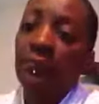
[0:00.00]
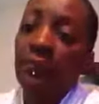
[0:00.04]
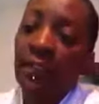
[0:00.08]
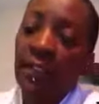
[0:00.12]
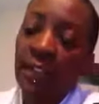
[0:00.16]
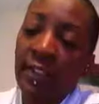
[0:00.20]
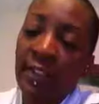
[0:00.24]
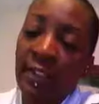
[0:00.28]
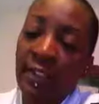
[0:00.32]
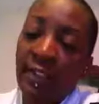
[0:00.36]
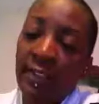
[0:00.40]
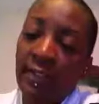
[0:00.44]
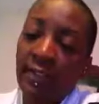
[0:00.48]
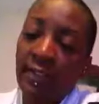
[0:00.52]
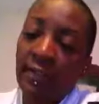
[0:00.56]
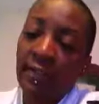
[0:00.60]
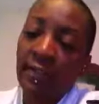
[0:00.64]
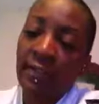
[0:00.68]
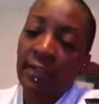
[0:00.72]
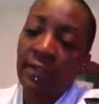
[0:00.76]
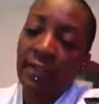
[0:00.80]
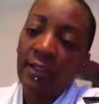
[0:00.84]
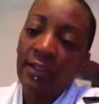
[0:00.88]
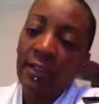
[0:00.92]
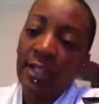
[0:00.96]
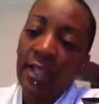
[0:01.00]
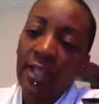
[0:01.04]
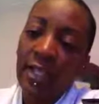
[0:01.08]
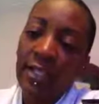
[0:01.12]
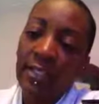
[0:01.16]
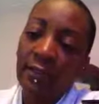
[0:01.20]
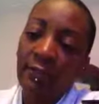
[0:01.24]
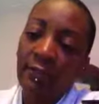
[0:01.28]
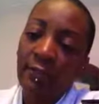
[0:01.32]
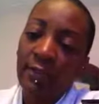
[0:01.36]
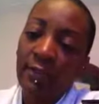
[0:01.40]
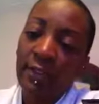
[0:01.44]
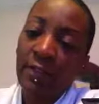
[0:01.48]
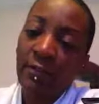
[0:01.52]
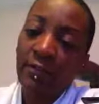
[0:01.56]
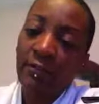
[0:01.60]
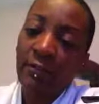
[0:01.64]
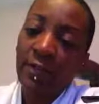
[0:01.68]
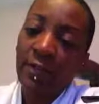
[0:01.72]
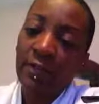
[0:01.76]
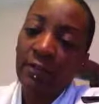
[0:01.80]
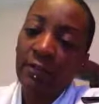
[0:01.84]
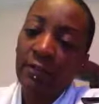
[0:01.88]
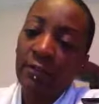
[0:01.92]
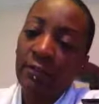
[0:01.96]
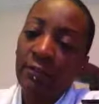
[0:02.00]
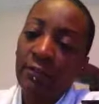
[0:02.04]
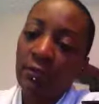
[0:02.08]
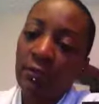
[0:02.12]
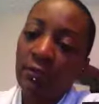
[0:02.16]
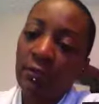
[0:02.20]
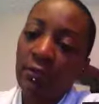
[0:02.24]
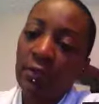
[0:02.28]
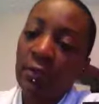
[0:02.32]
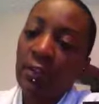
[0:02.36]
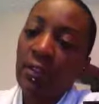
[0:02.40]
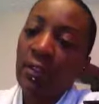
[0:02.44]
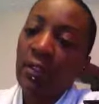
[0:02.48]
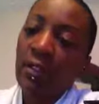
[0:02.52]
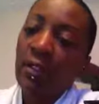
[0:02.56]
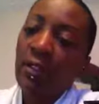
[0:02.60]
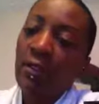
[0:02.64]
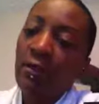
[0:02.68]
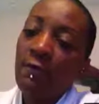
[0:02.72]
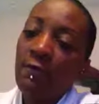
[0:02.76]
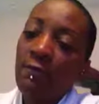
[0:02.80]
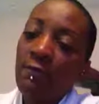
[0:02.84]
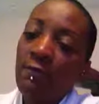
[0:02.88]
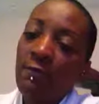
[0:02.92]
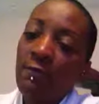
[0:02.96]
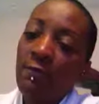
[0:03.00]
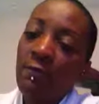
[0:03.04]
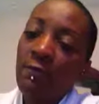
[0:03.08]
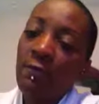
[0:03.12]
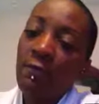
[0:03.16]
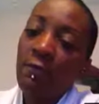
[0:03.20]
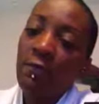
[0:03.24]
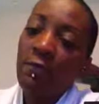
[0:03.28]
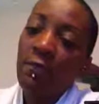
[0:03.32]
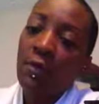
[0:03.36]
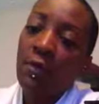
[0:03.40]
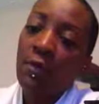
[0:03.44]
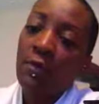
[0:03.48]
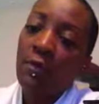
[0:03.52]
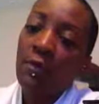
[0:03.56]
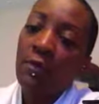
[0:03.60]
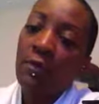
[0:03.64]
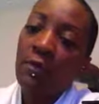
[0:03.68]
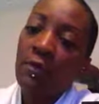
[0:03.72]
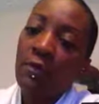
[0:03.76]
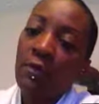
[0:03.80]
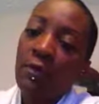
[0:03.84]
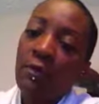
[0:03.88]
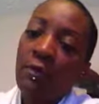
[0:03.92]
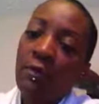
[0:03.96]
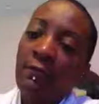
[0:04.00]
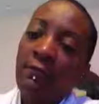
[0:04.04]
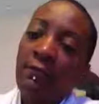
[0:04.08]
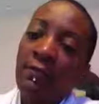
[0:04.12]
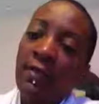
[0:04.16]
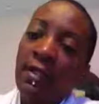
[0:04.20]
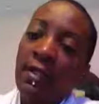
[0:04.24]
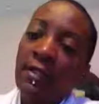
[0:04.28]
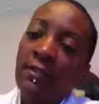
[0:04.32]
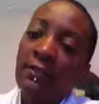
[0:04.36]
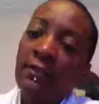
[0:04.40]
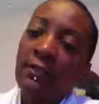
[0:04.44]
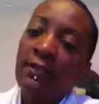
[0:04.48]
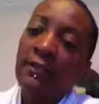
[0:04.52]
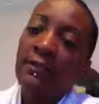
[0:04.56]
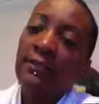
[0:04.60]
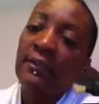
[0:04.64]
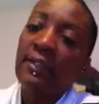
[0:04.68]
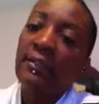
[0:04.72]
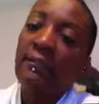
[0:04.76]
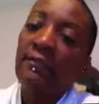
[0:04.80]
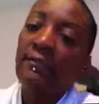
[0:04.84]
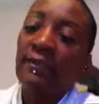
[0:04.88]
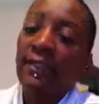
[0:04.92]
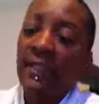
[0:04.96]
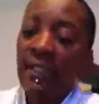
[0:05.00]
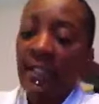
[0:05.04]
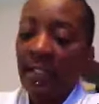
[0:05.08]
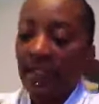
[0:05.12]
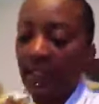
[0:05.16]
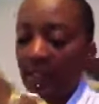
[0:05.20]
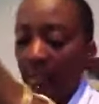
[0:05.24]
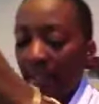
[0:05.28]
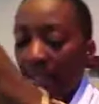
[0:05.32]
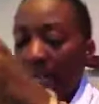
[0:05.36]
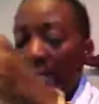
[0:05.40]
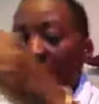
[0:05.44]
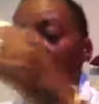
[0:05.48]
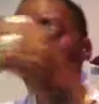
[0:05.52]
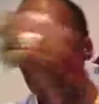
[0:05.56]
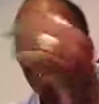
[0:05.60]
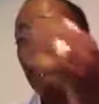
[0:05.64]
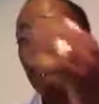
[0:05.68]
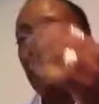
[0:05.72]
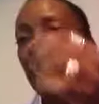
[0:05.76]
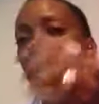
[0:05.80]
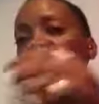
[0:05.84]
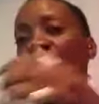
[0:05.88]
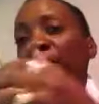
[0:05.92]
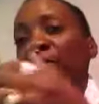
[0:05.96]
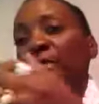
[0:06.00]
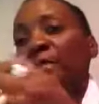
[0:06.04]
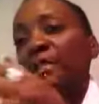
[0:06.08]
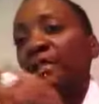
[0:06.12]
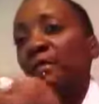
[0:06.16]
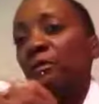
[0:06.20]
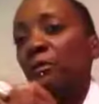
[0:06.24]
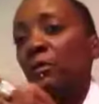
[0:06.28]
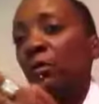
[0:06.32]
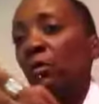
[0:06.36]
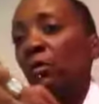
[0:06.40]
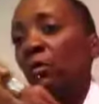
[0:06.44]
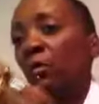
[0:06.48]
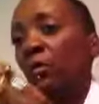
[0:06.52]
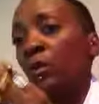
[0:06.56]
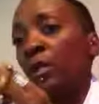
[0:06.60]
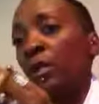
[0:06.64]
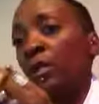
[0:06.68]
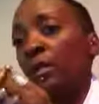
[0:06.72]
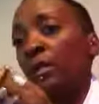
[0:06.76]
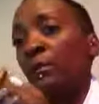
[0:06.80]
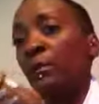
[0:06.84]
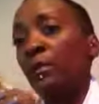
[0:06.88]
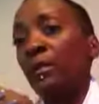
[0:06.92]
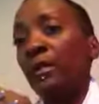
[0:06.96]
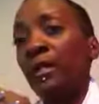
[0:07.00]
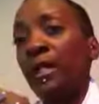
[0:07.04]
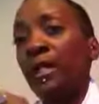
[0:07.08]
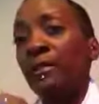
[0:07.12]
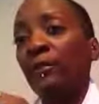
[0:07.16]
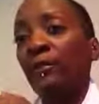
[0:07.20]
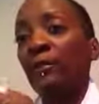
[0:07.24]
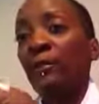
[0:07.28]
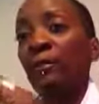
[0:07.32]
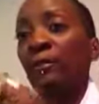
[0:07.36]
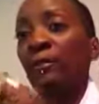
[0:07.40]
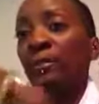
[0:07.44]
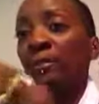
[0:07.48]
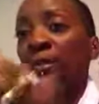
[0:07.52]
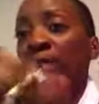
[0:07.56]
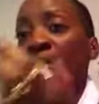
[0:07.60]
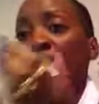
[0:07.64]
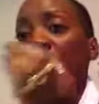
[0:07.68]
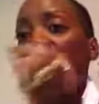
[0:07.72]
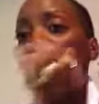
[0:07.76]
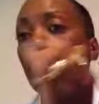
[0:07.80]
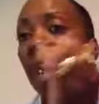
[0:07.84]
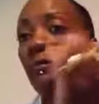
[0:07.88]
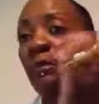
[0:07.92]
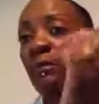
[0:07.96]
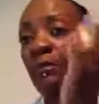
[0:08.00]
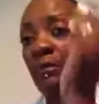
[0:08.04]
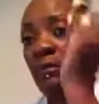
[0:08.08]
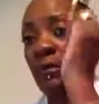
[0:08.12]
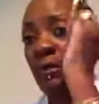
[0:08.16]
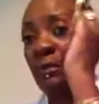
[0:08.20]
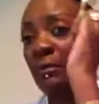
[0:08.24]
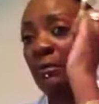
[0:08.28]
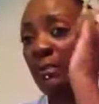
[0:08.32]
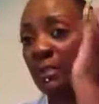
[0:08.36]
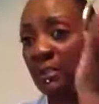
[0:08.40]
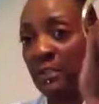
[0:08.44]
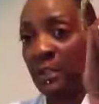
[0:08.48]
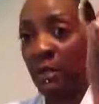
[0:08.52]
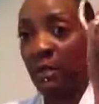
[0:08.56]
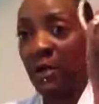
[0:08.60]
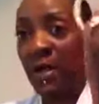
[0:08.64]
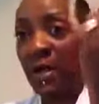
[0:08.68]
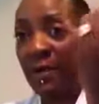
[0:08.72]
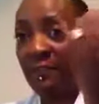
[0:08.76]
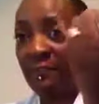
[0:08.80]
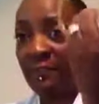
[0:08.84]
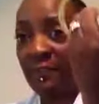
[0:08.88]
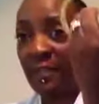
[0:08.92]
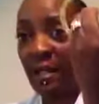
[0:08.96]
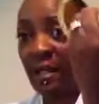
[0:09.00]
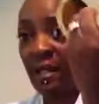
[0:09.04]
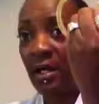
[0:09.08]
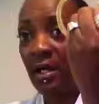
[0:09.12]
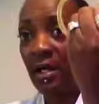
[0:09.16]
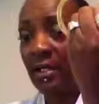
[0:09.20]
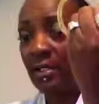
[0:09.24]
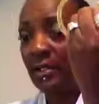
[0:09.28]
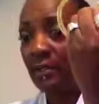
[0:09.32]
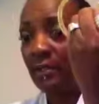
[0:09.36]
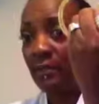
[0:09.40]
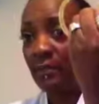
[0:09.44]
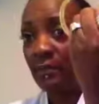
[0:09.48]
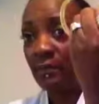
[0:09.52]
And I got eight on now. One, two, three, four, five, six, seven, eight. If I put this one on, I'm going to have to go put another one on because I'll have nine.